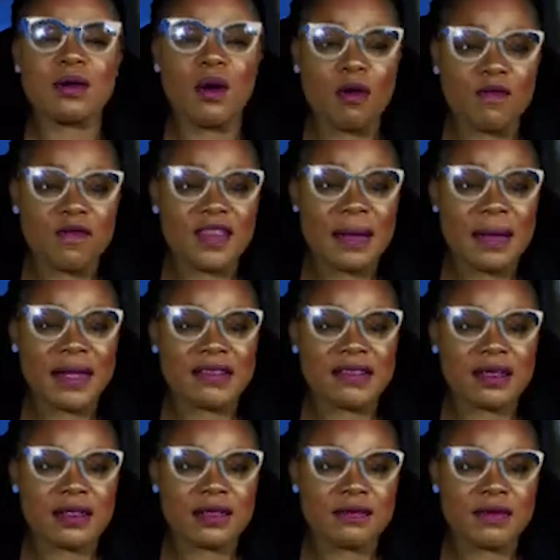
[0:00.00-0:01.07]
of that
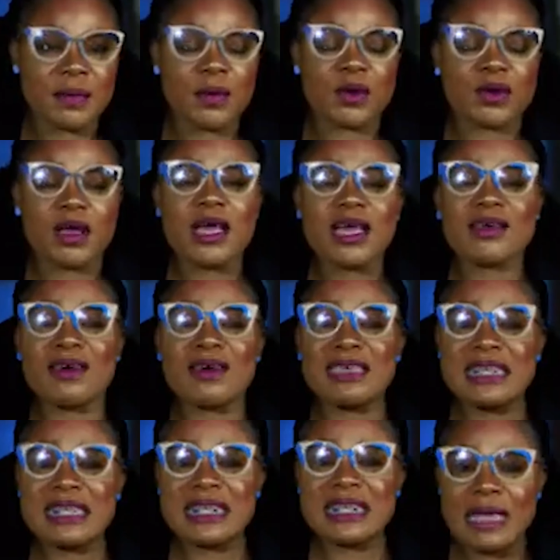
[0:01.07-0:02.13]
particular report
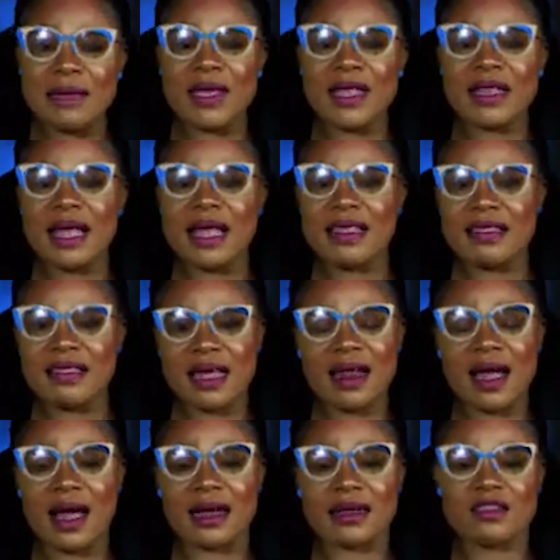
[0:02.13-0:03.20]
condemning
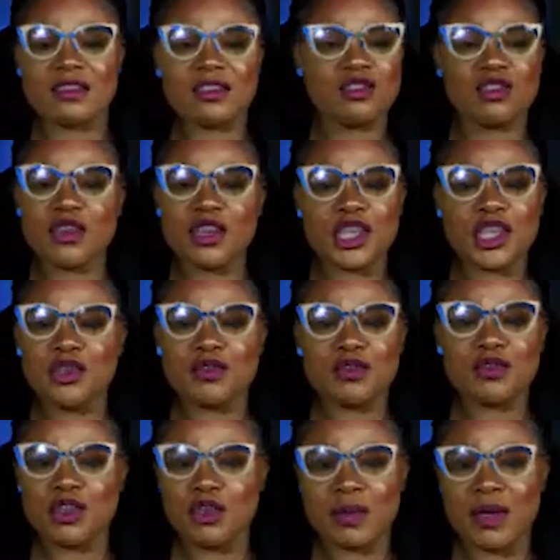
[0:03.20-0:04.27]
that act. You don't
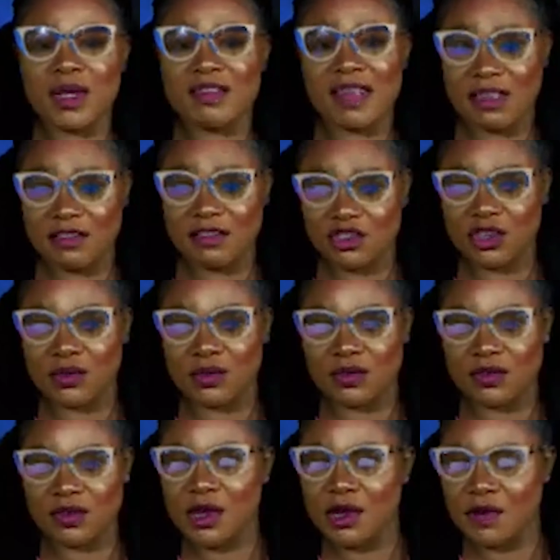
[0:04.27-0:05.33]
use humans as
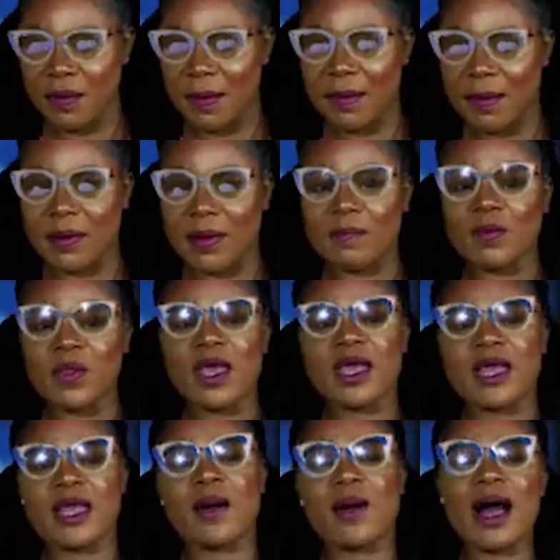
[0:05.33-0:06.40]
shields. remember.
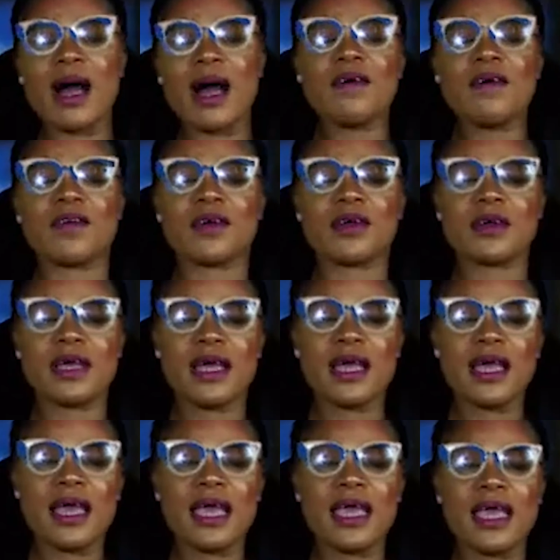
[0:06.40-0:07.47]
Now, however,
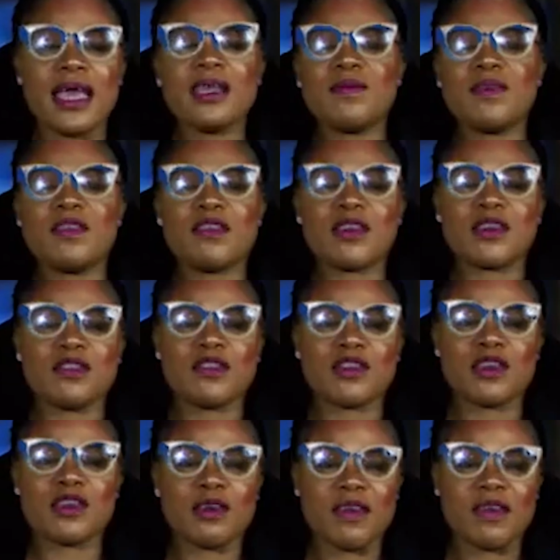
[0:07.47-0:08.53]
in a bizarre
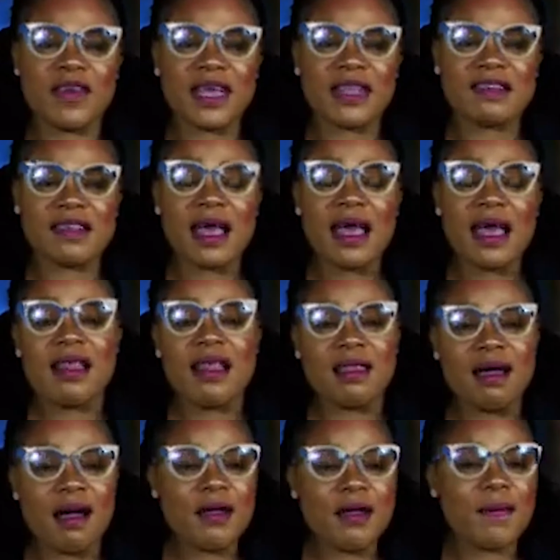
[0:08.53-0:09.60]
turn of events,
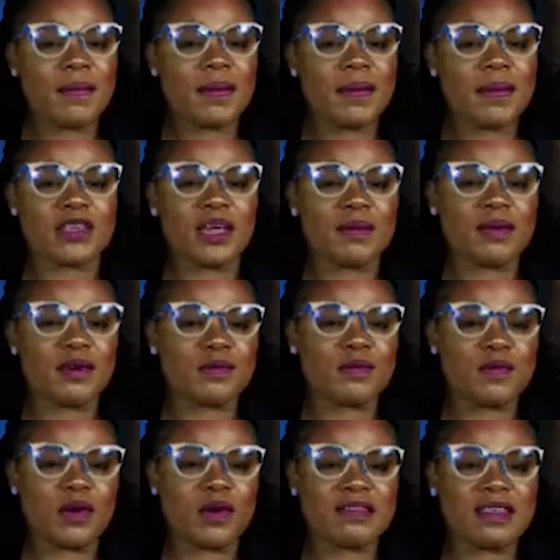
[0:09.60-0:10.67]
La Republic de Cameroon
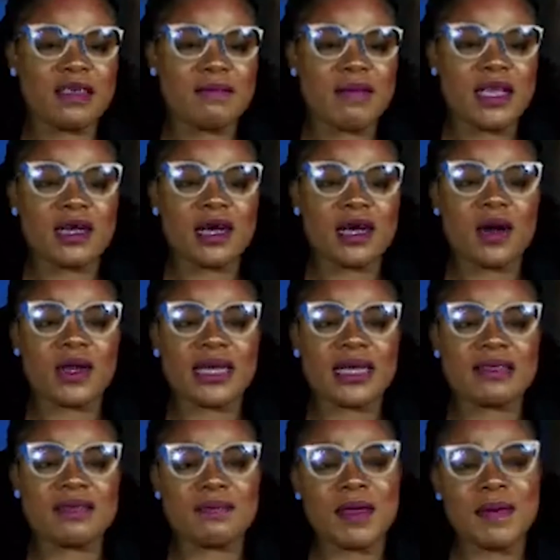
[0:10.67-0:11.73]
proxy media
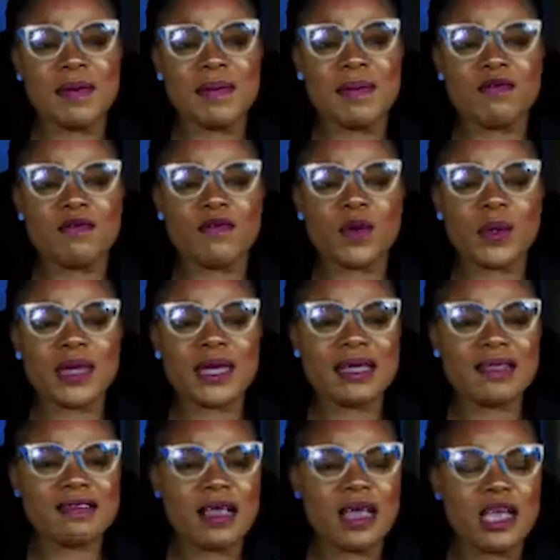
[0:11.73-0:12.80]
outlet Minimal
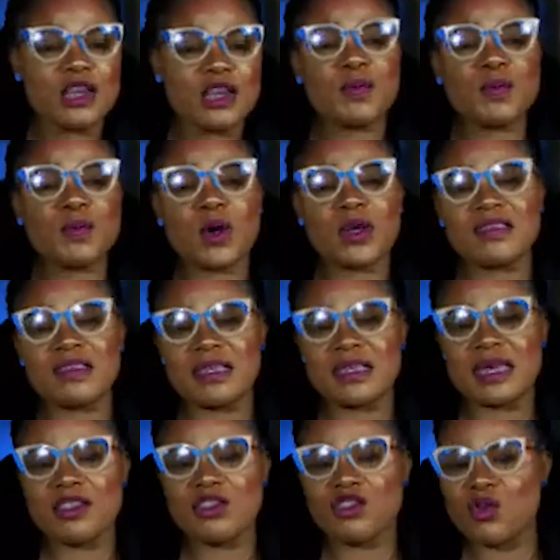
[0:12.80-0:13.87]
has reported
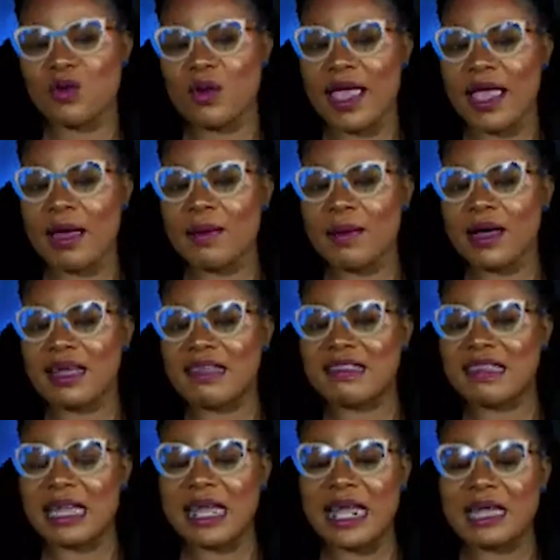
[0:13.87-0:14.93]
that Cho Ayaba has
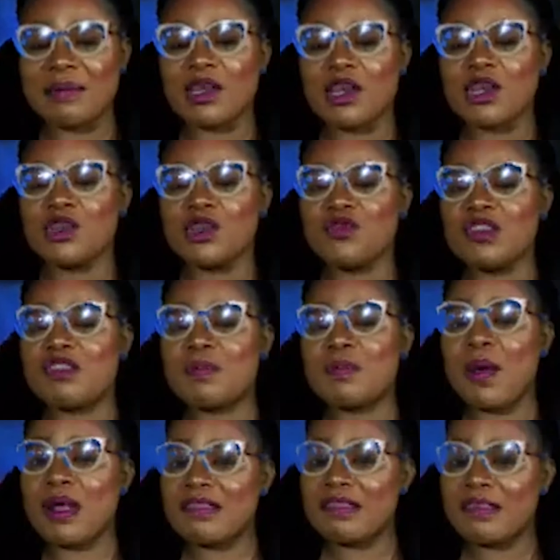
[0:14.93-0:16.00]
claimed
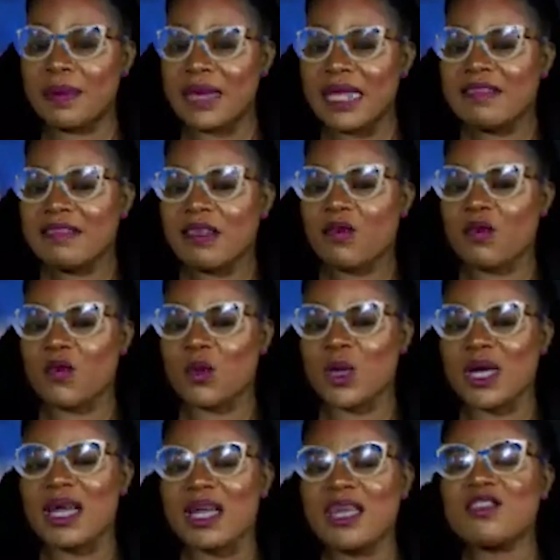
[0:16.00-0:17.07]
responsibility
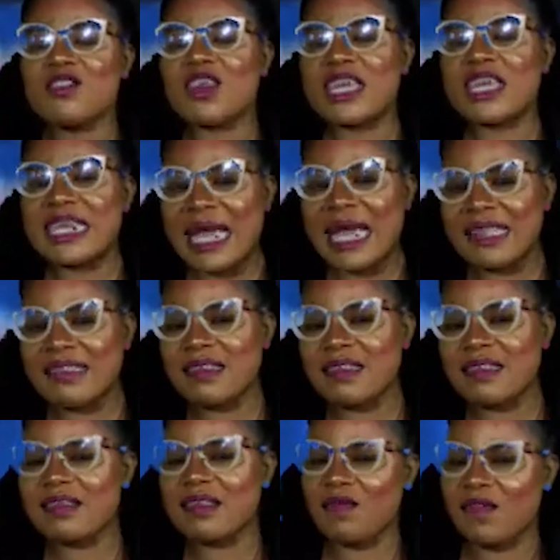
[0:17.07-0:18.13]
for targeting
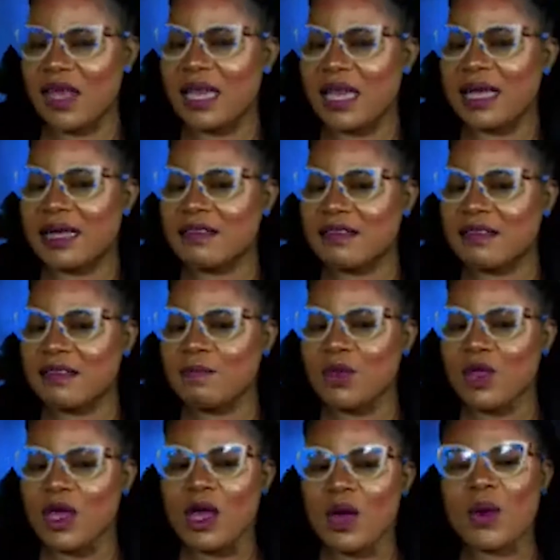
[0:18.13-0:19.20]
and civilians.
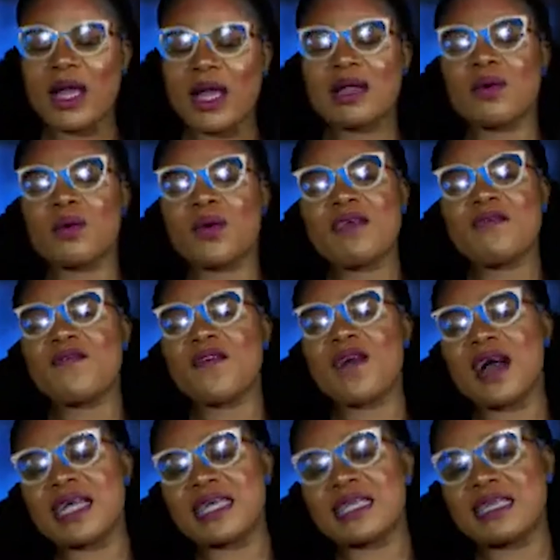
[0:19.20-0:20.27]
Well, we
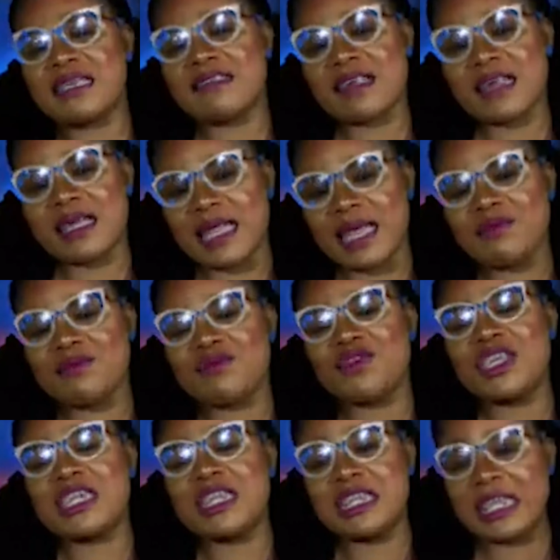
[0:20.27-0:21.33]
find this claim
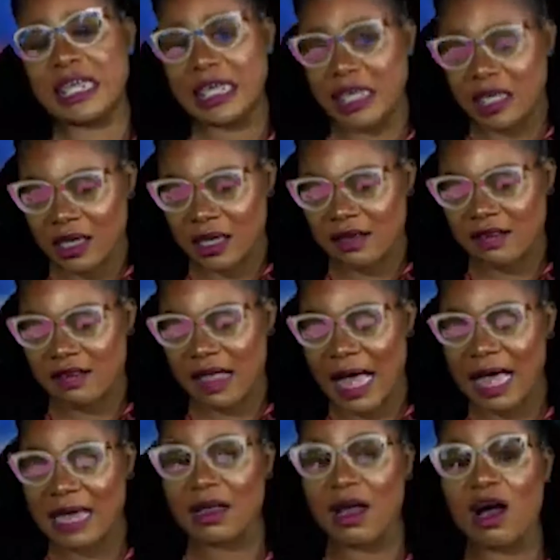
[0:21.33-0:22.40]
ridiculous
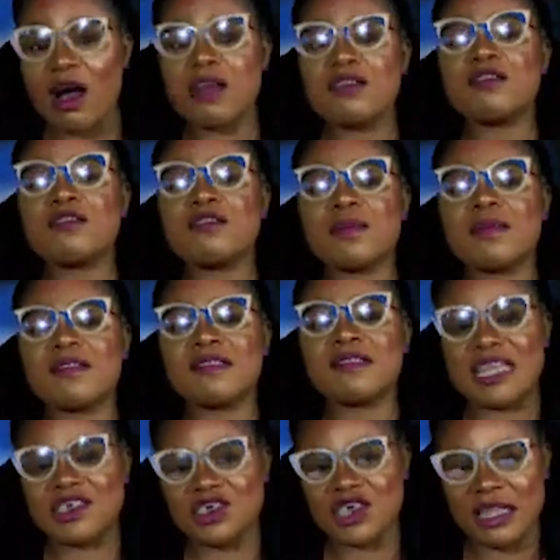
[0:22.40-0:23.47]
and
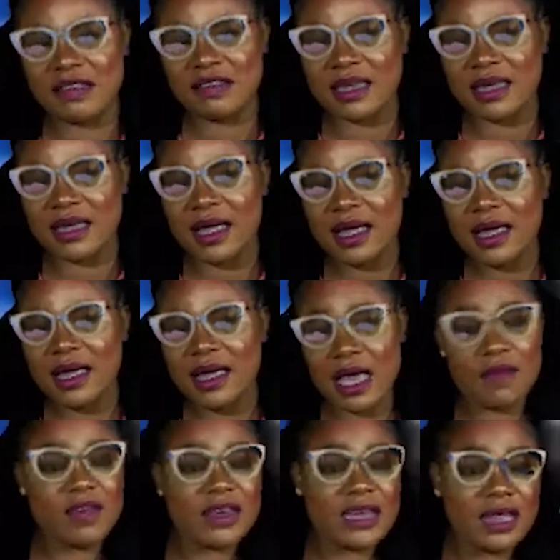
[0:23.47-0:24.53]
unsubstantiated,
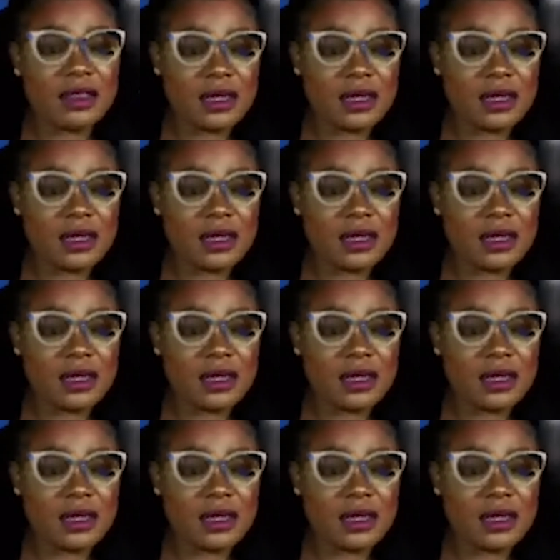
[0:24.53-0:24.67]
even in